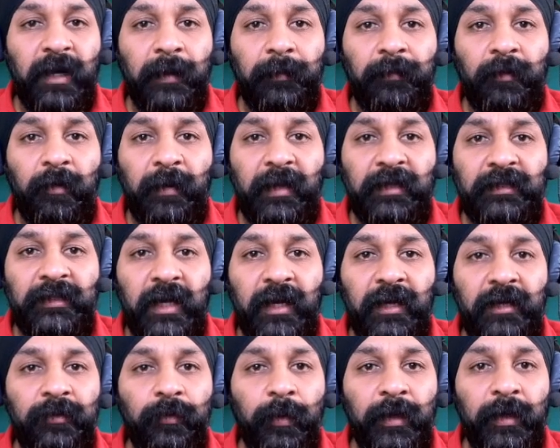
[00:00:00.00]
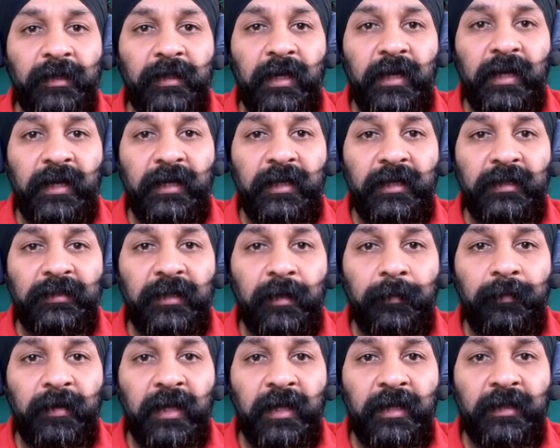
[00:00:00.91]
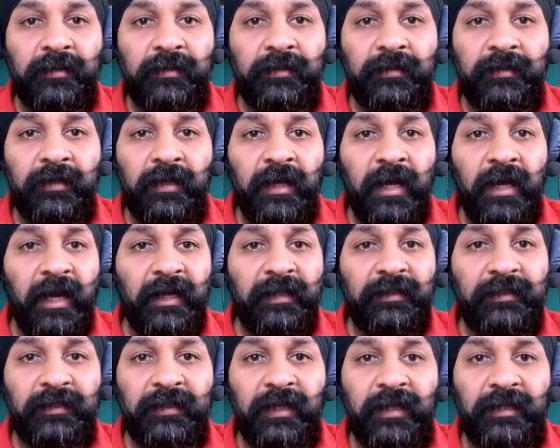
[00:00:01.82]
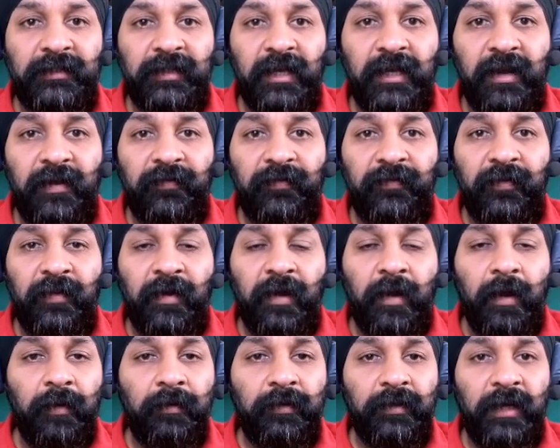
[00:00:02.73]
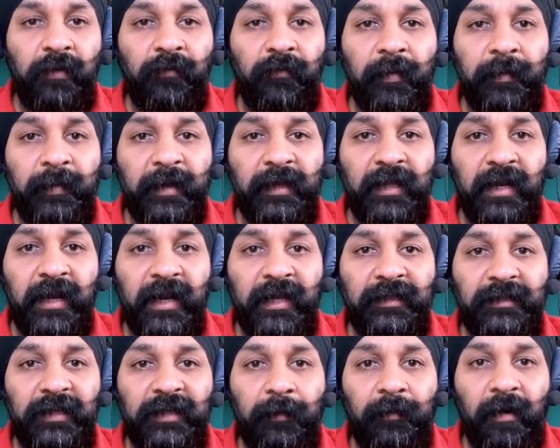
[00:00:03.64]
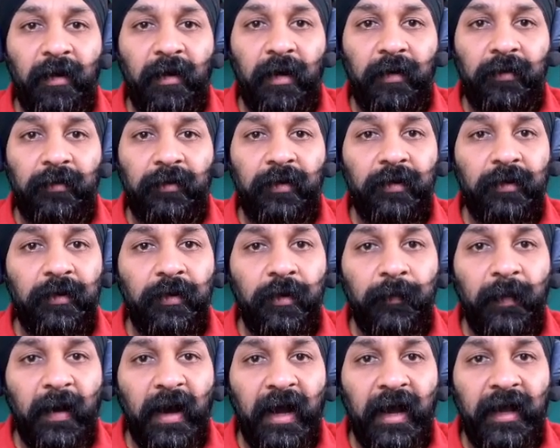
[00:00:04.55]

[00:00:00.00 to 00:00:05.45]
to my channel to get the latest updates, and stay safe till we meet the next time around. Goodbye.